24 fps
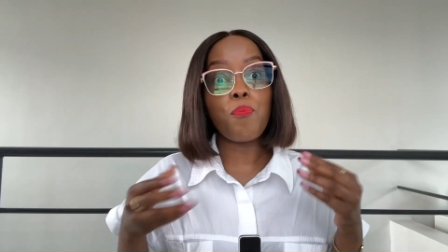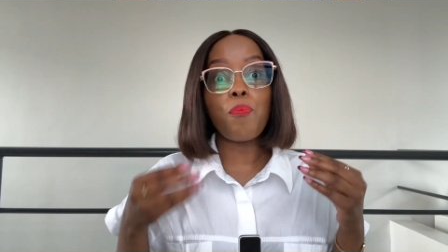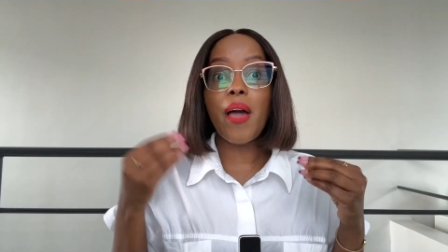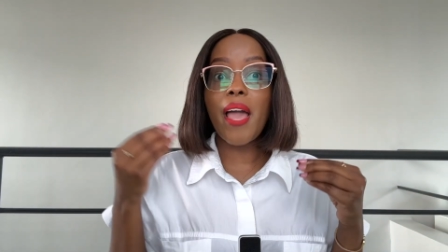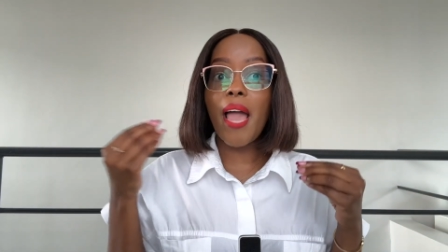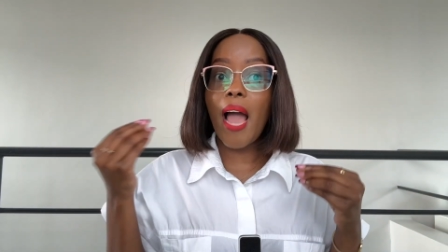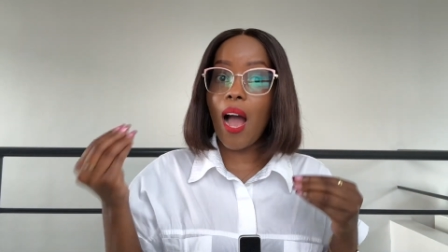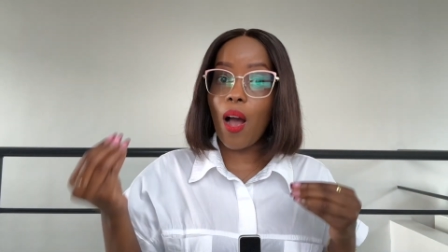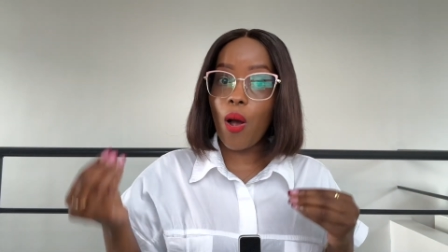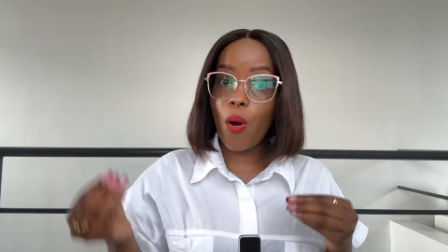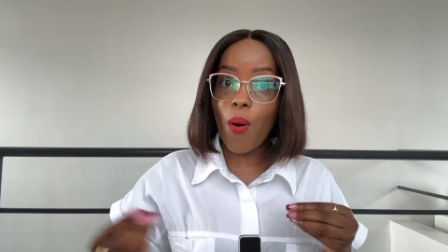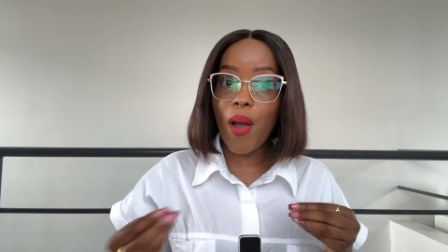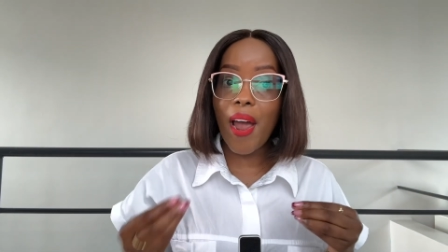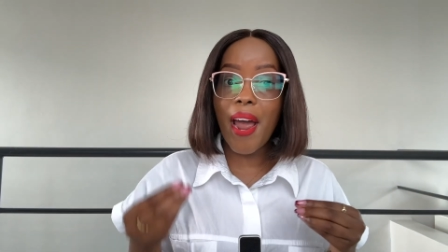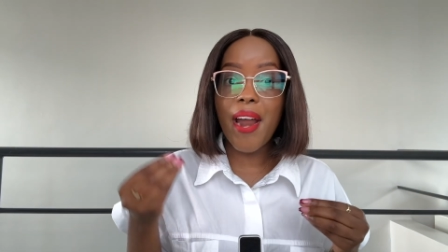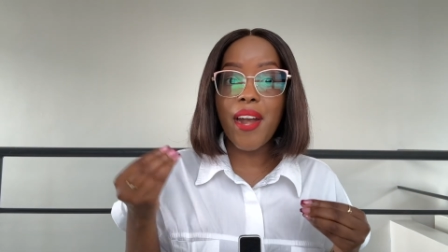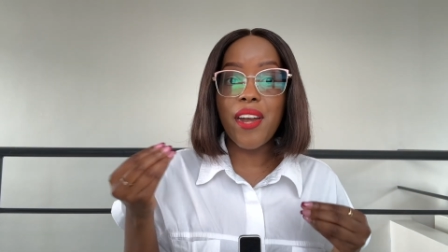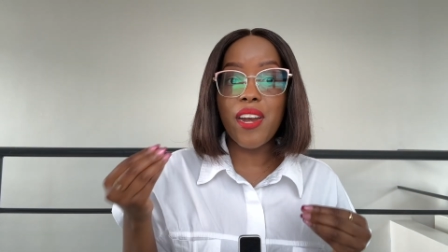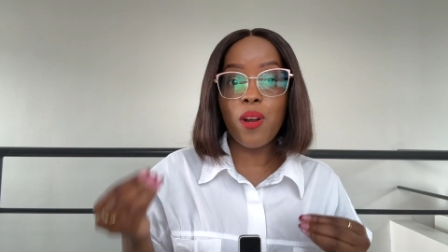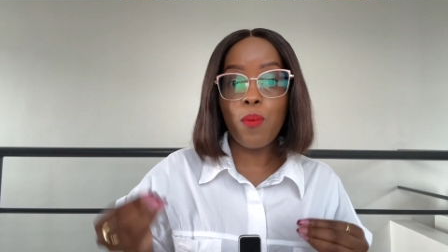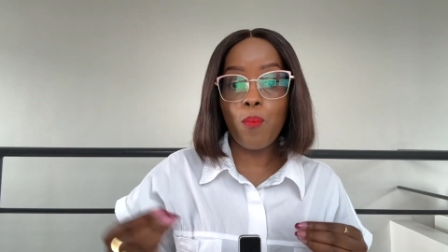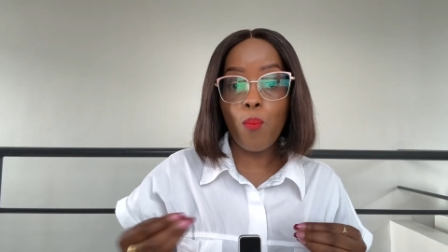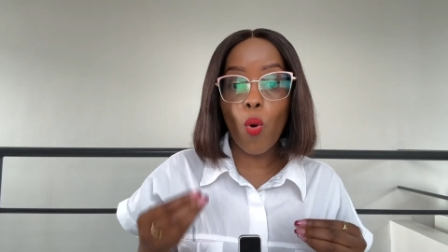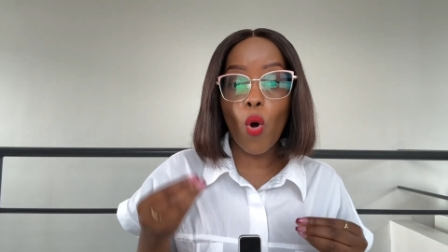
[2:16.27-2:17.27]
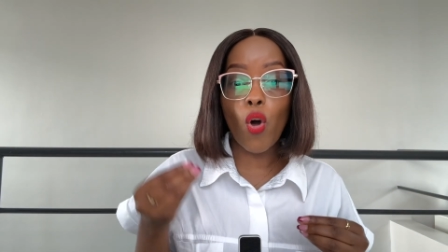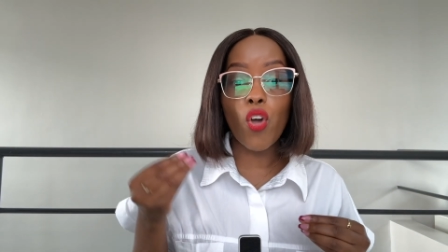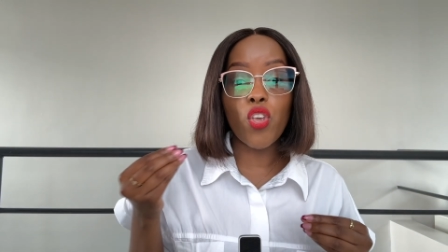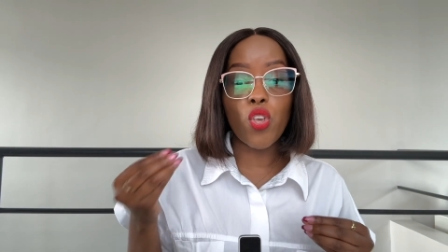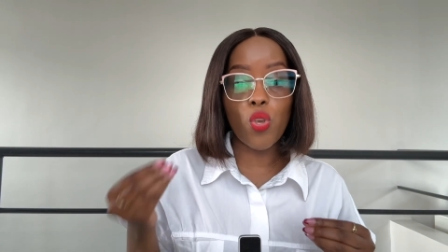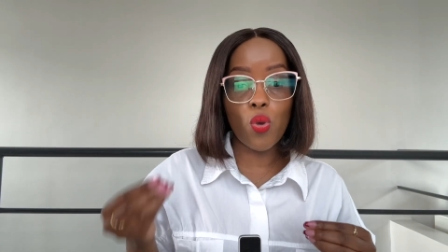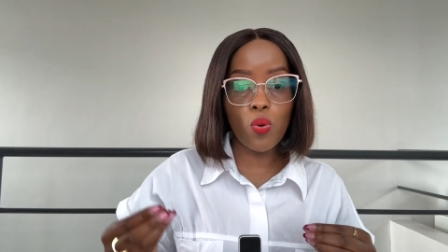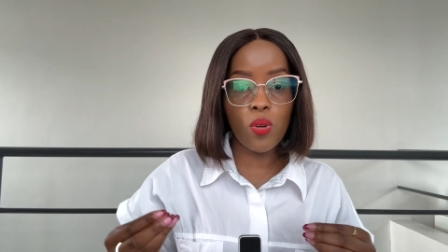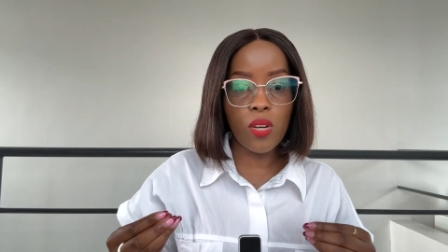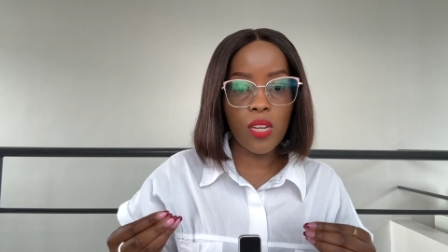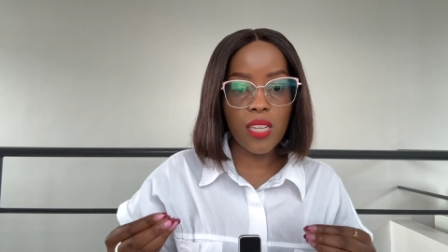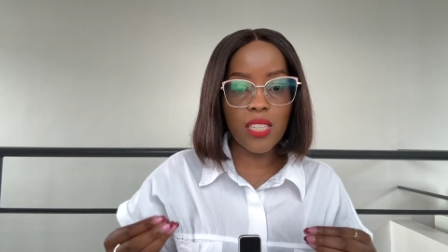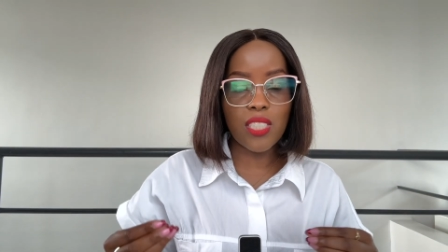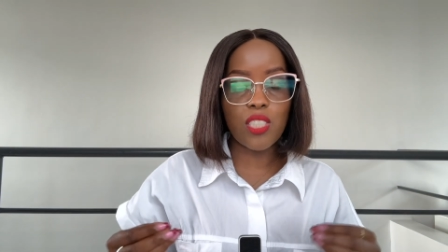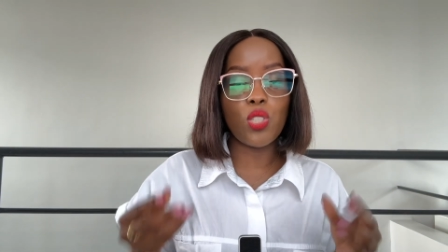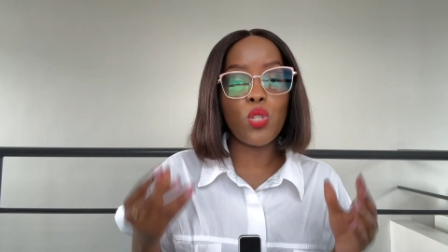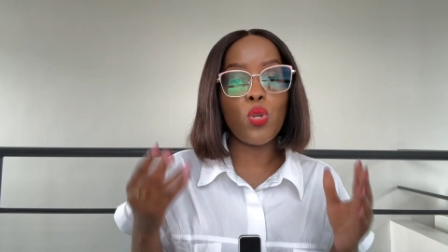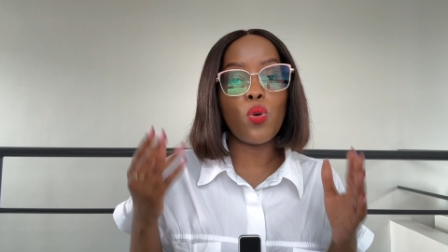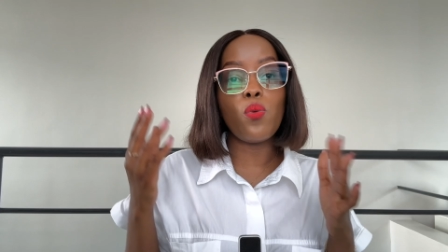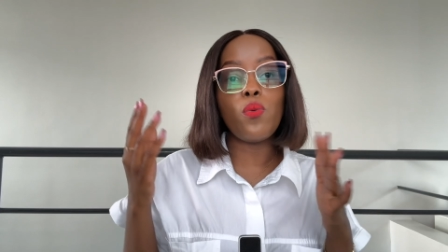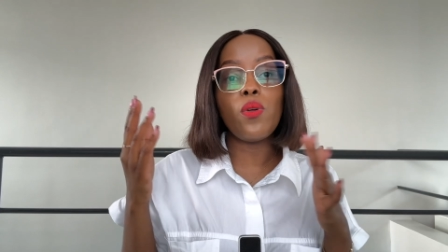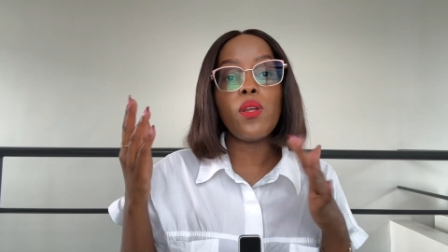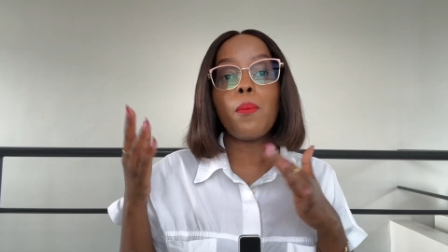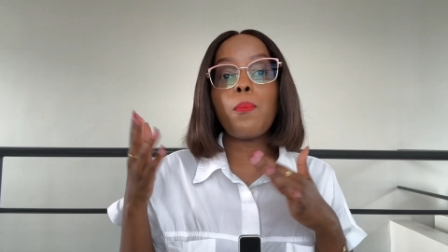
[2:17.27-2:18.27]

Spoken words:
acquiring more units, you will